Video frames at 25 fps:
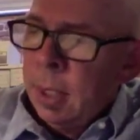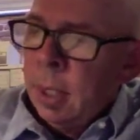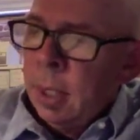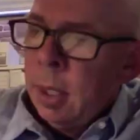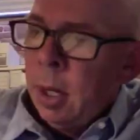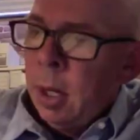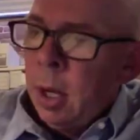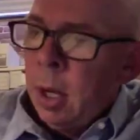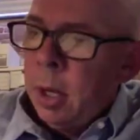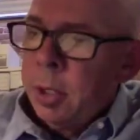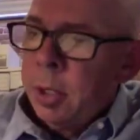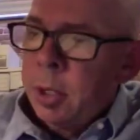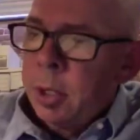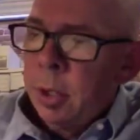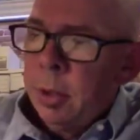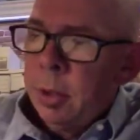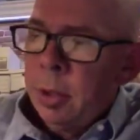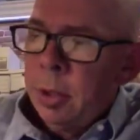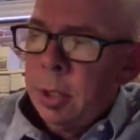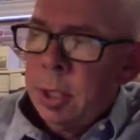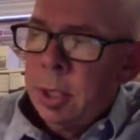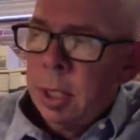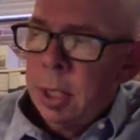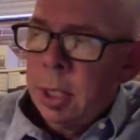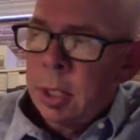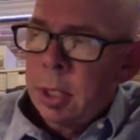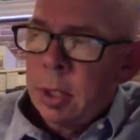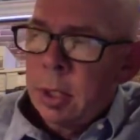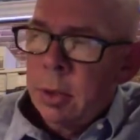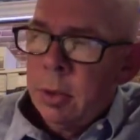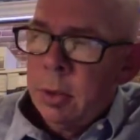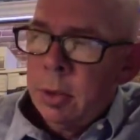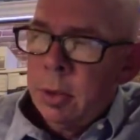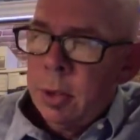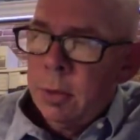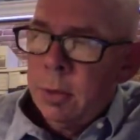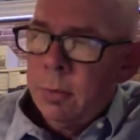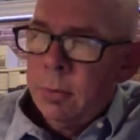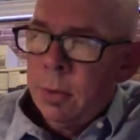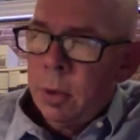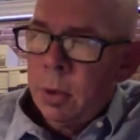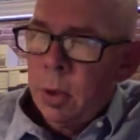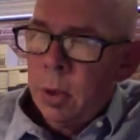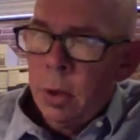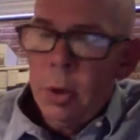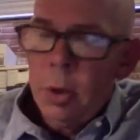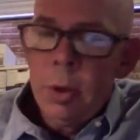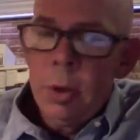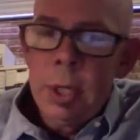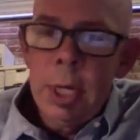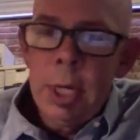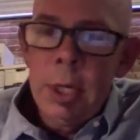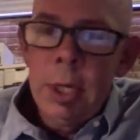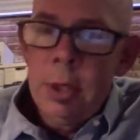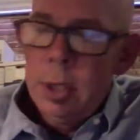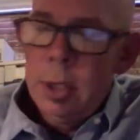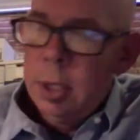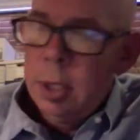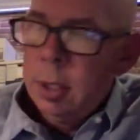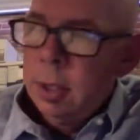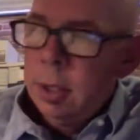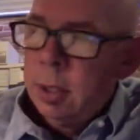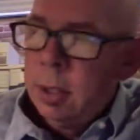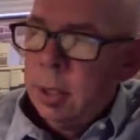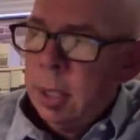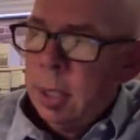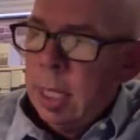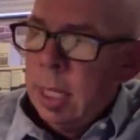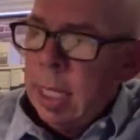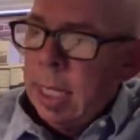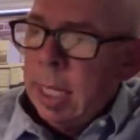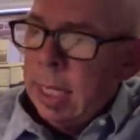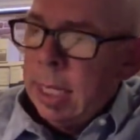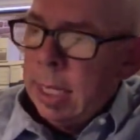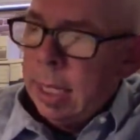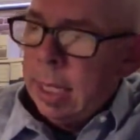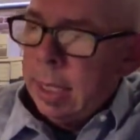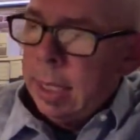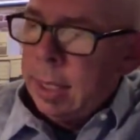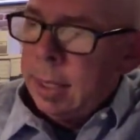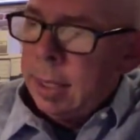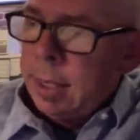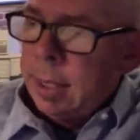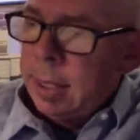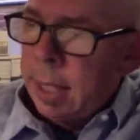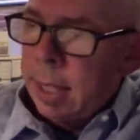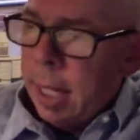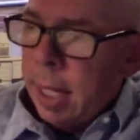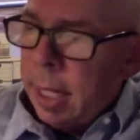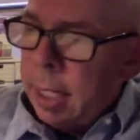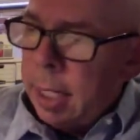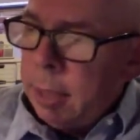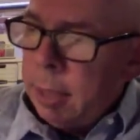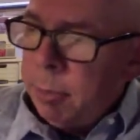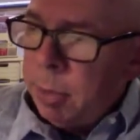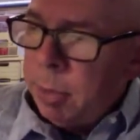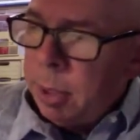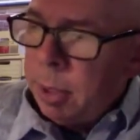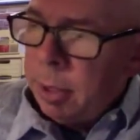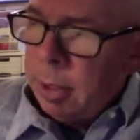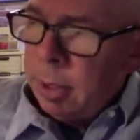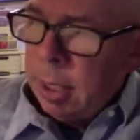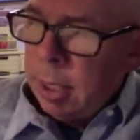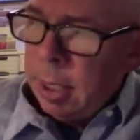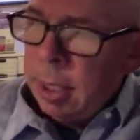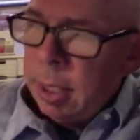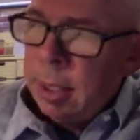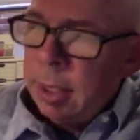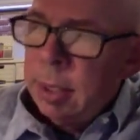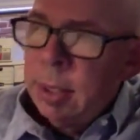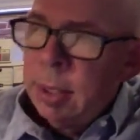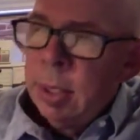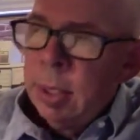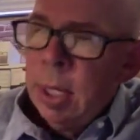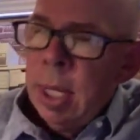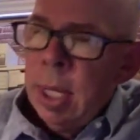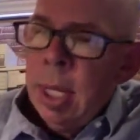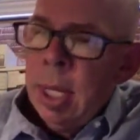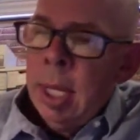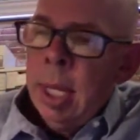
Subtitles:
Also, there's an exclusion for co-locations inside buildings,